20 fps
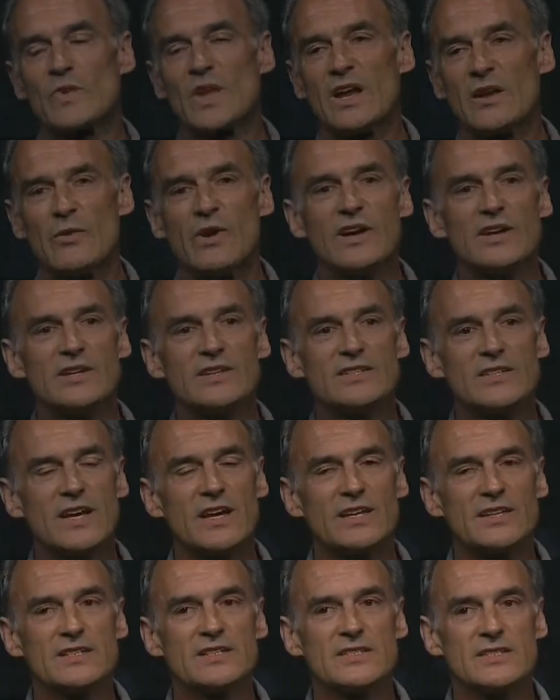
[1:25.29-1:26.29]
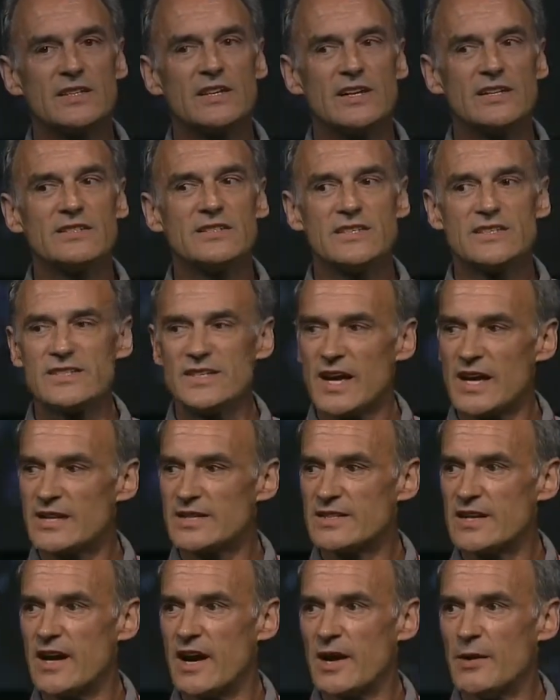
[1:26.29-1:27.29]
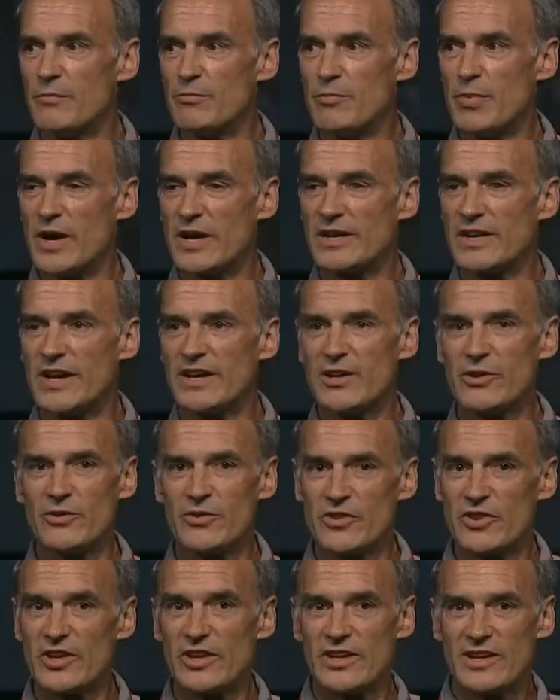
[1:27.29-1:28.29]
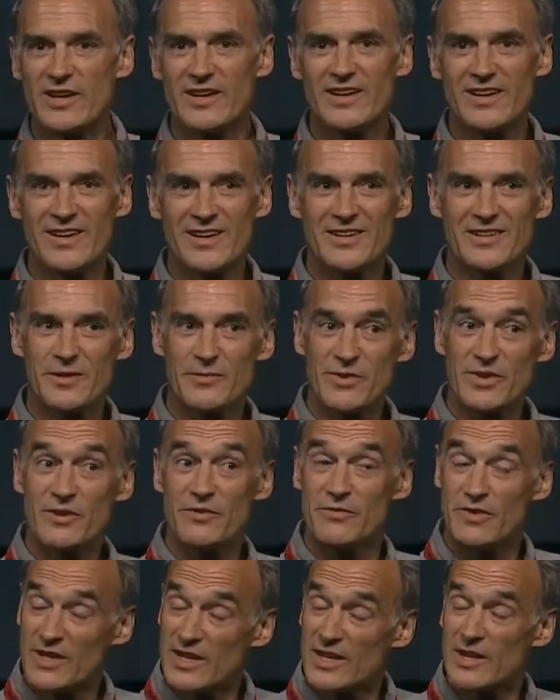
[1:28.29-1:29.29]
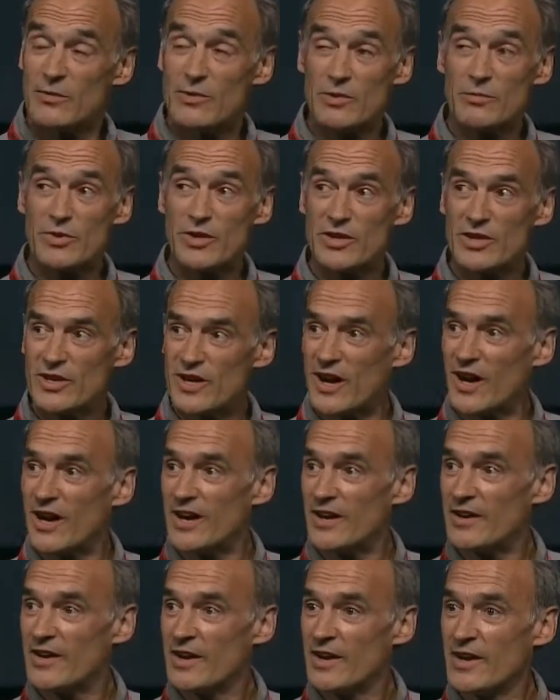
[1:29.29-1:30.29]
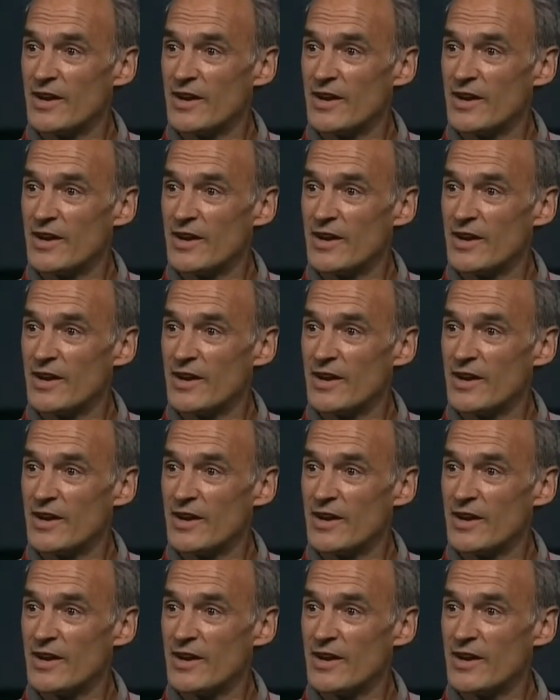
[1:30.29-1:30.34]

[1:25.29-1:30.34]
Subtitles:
it's a sad time, but I don't think Timothy Findley would be the guy